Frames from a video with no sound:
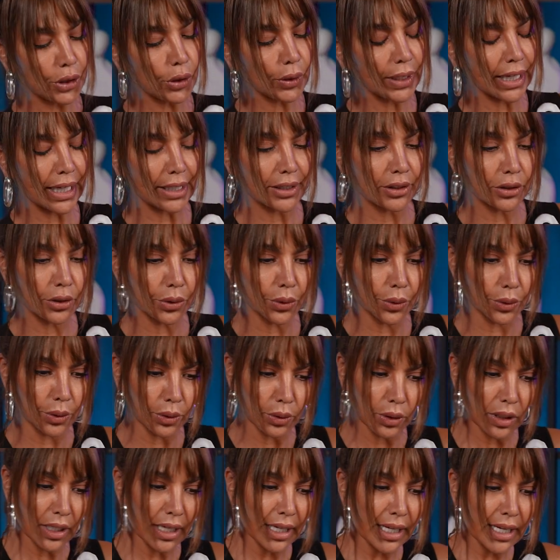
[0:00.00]
can do
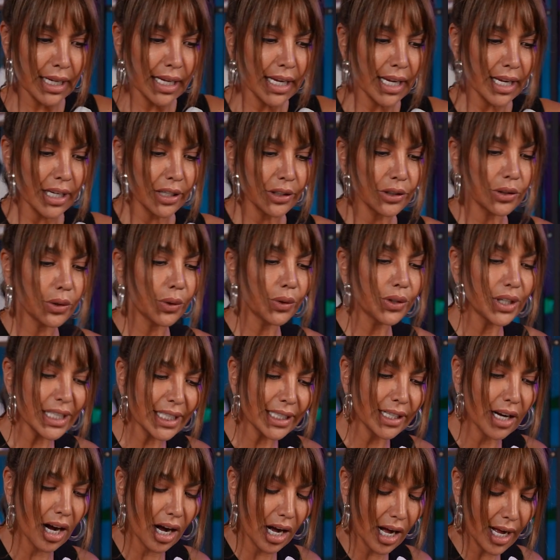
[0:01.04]
so this
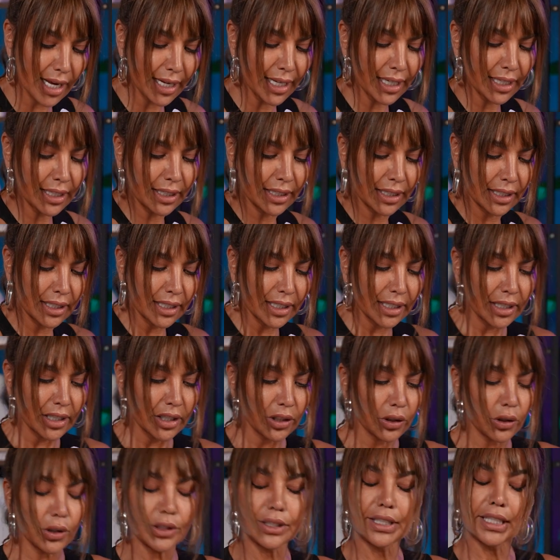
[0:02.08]
guy
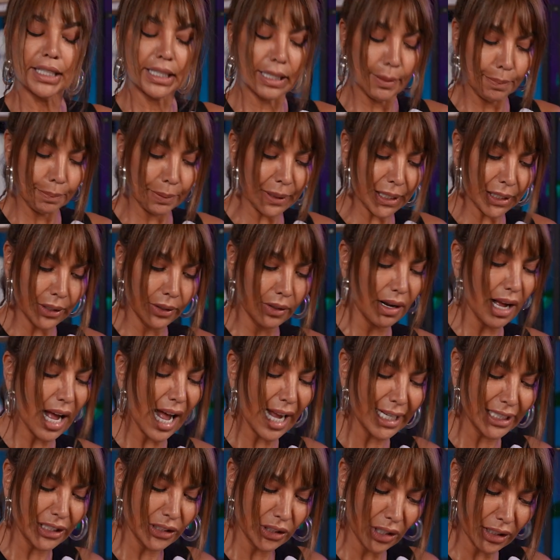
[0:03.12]
could disappear?
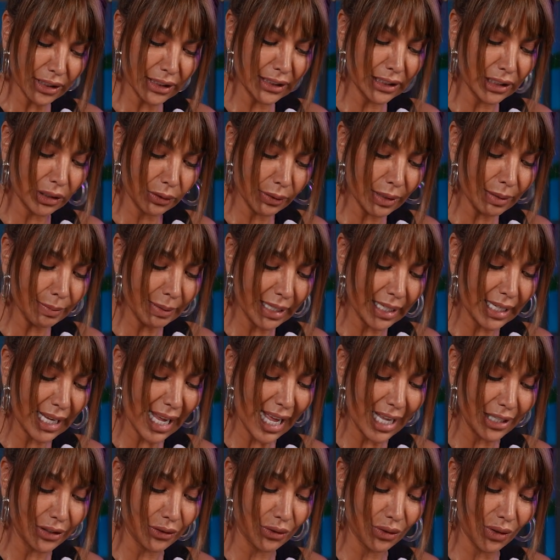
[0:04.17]
I start screaming
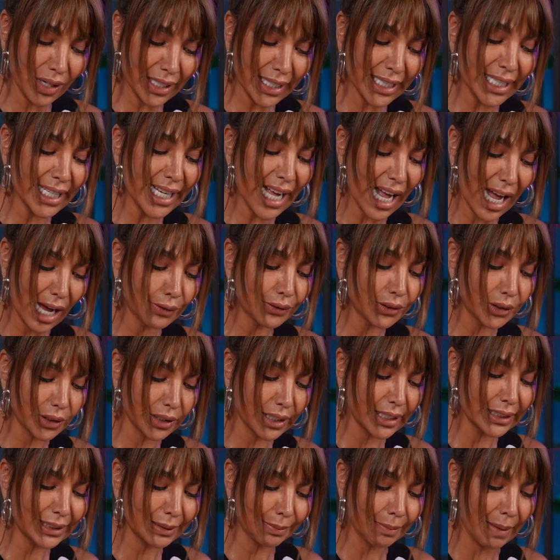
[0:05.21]
and running after
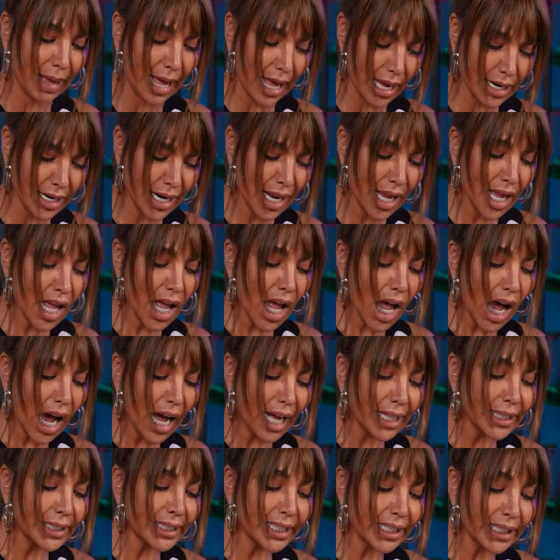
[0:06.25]
this man
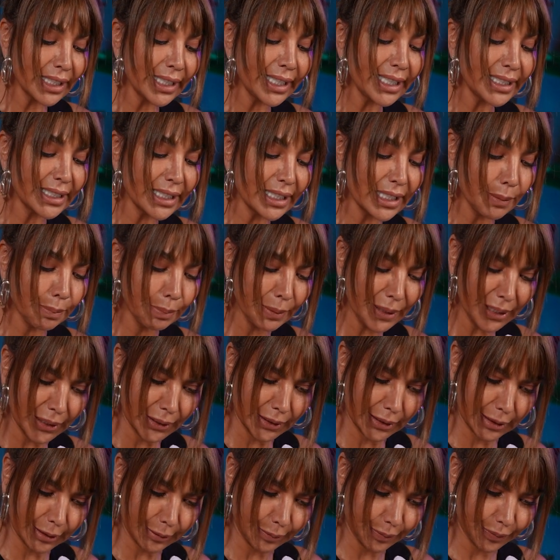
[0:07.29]
until he
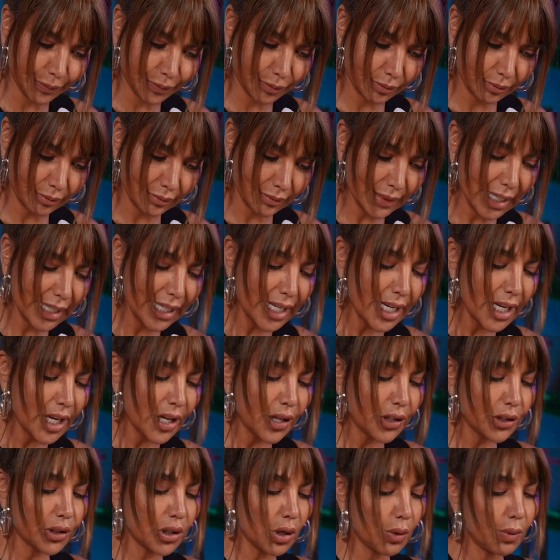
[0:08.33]
disappeared.
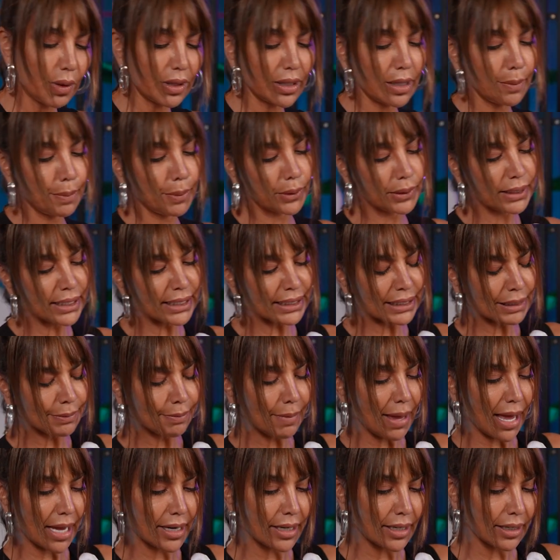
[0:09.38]
So when the
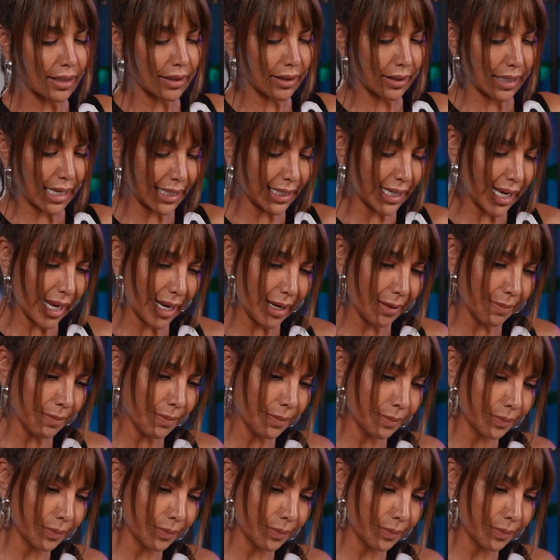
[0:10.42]
policemen, they came,